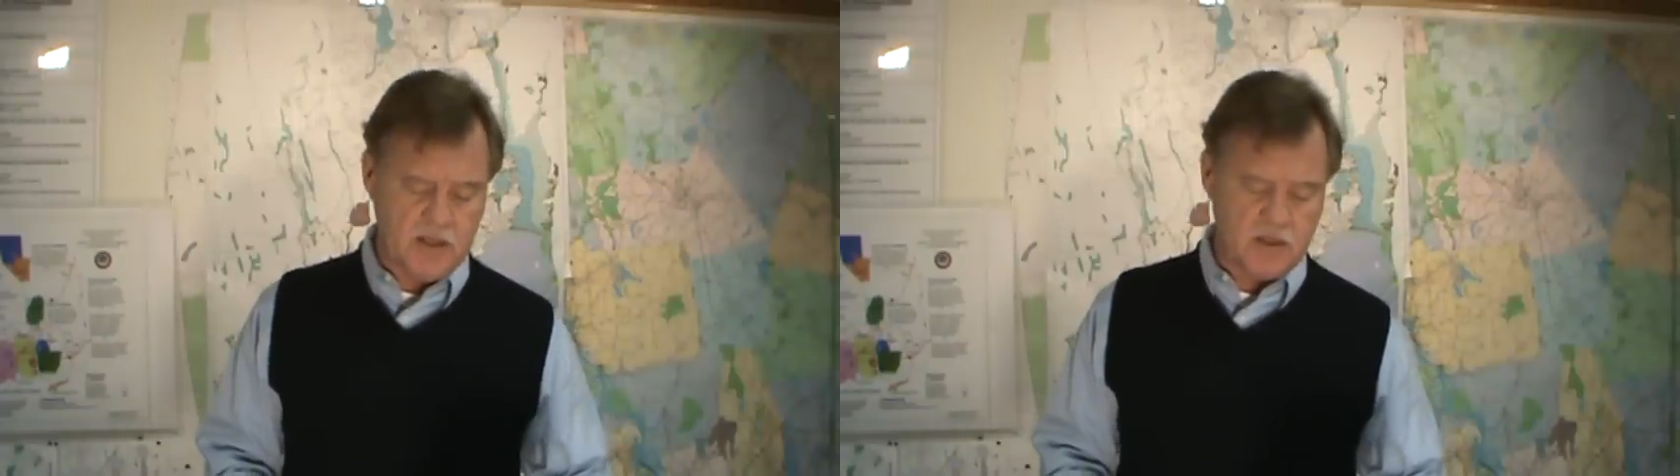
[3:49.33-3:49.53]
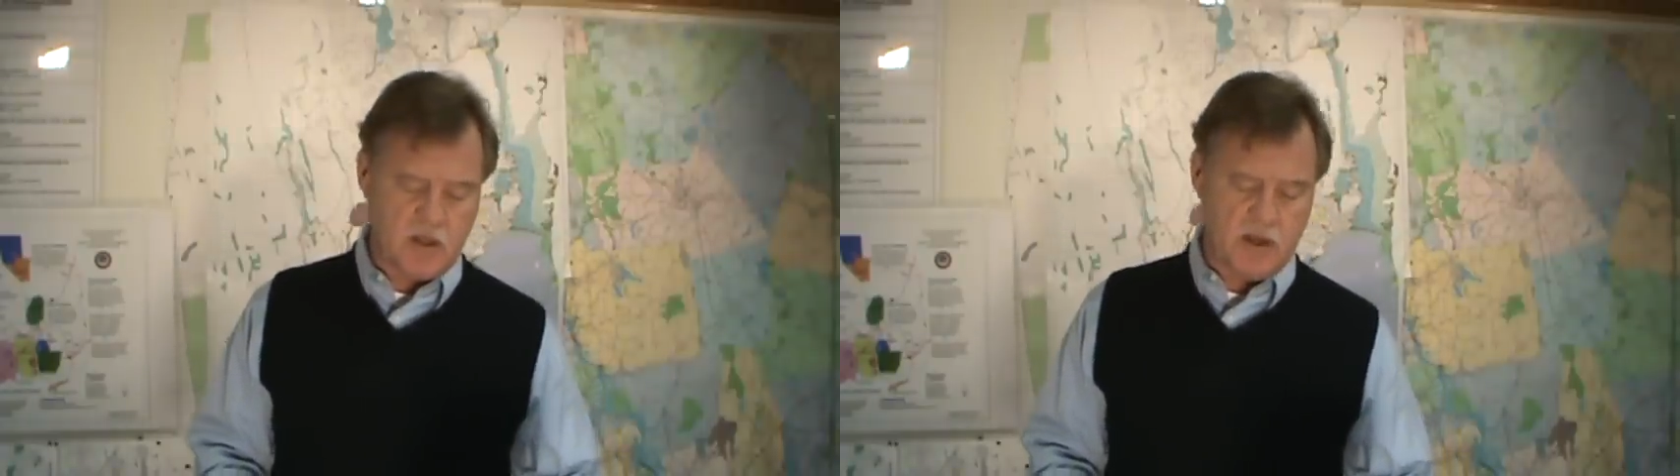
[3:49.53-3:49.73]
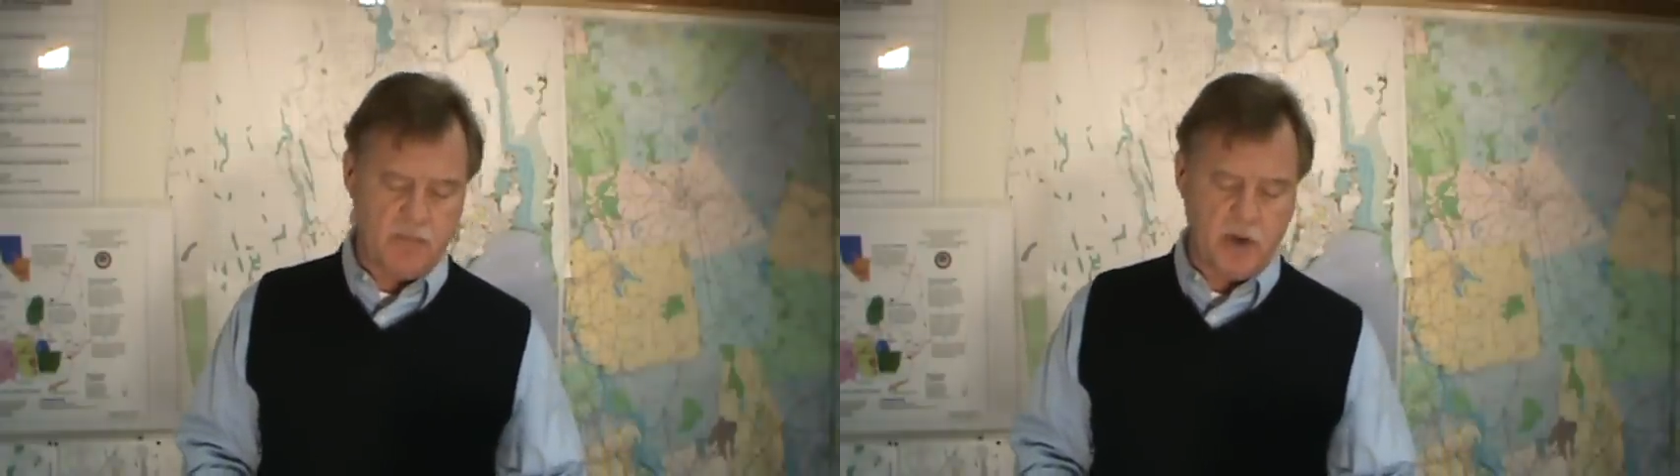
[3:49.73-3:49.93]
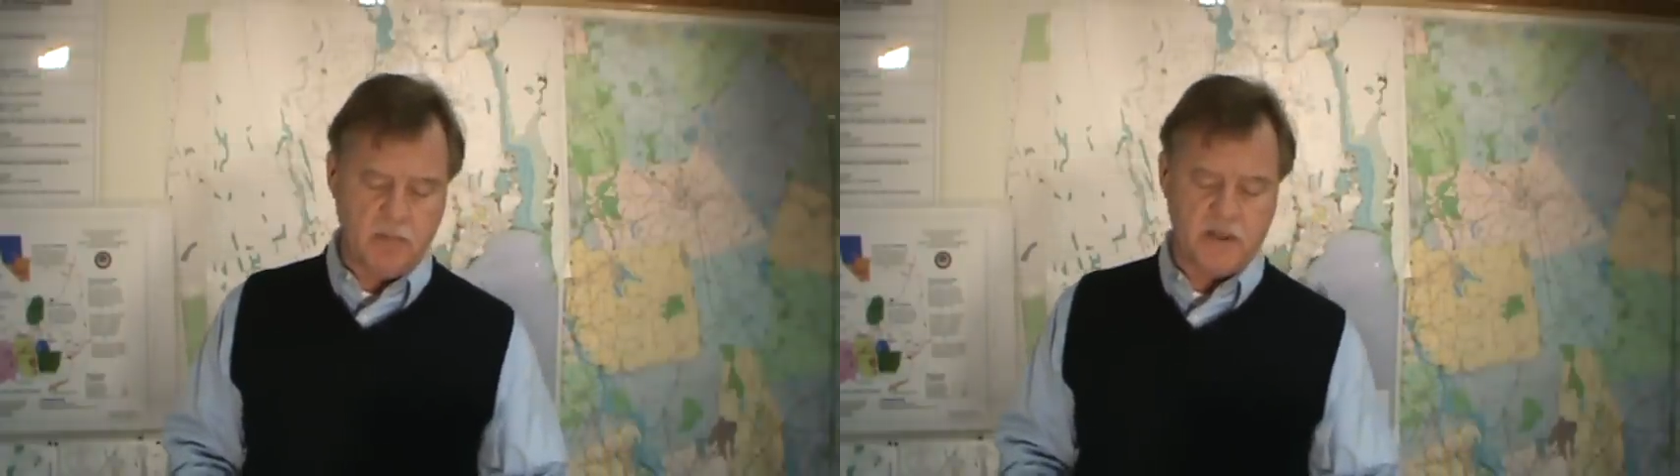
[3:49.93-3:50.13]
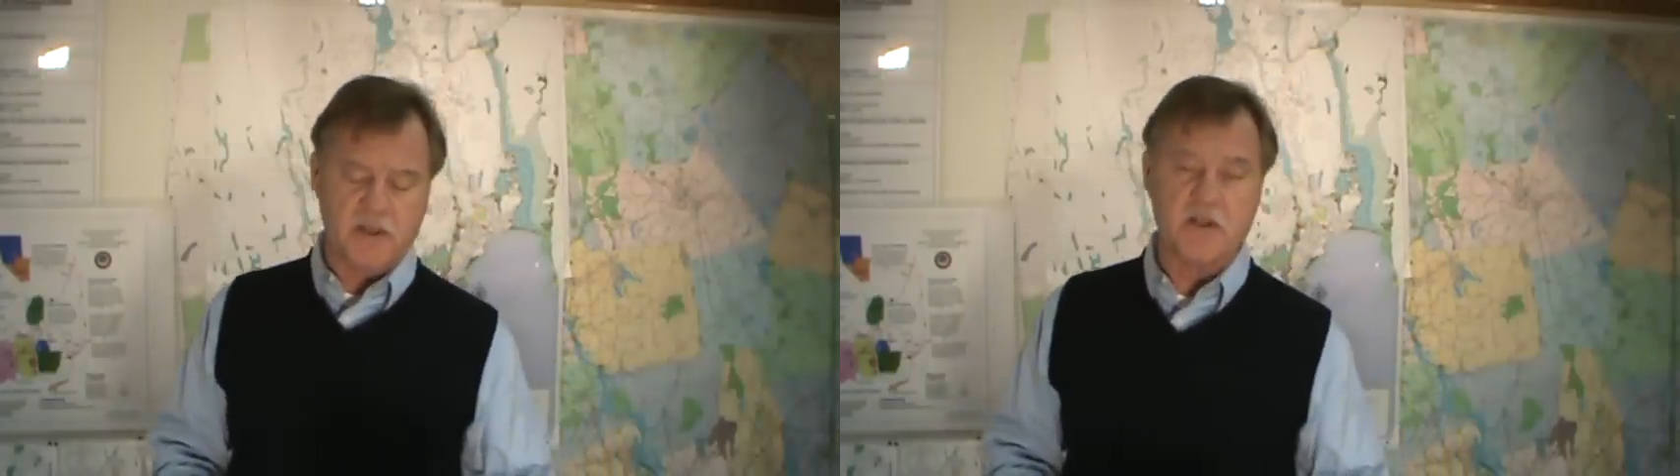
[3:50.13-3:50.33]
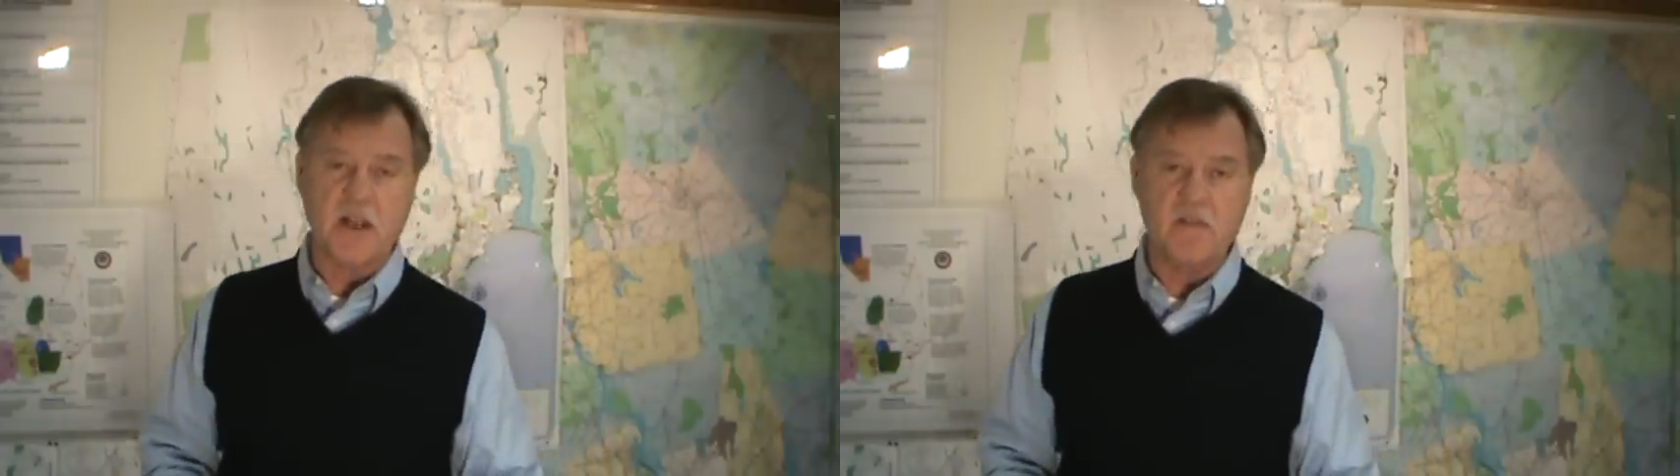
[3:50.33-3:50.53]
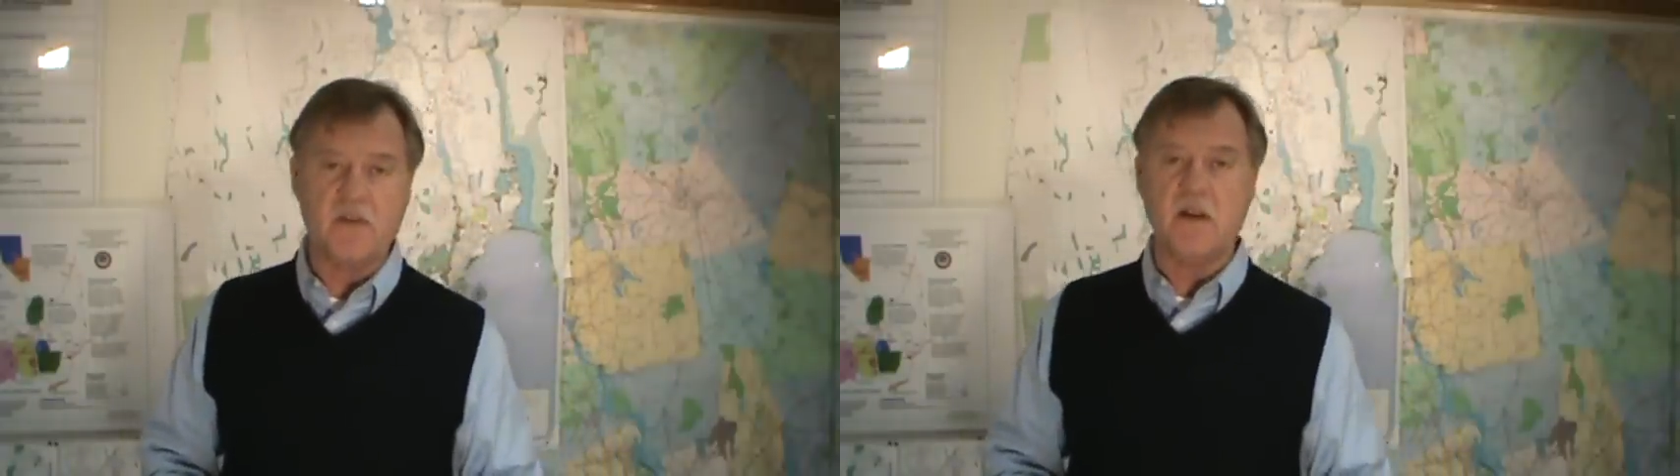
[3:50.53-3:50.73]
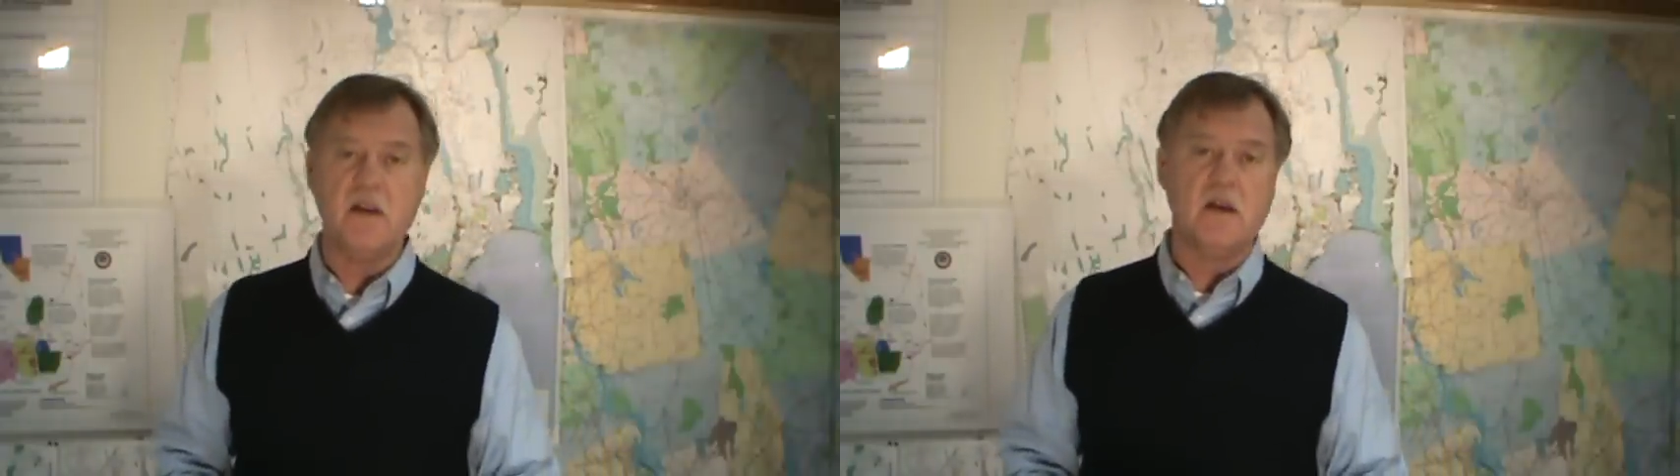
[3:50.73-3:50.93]
East Lyme Public
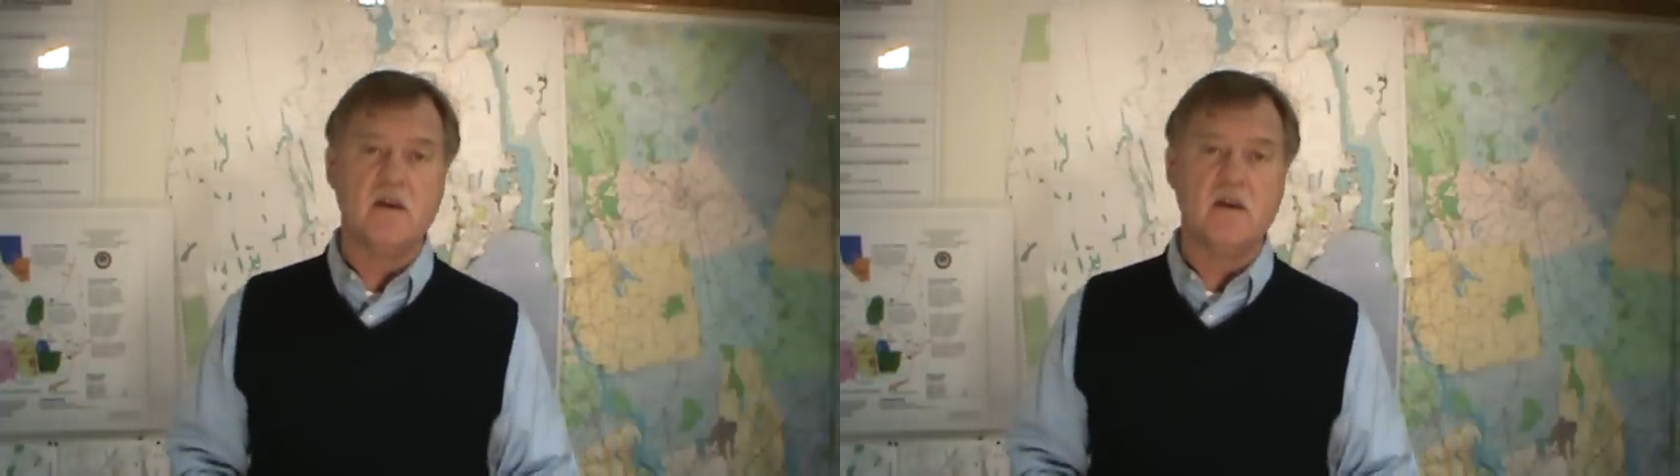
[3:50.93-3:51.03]
Safety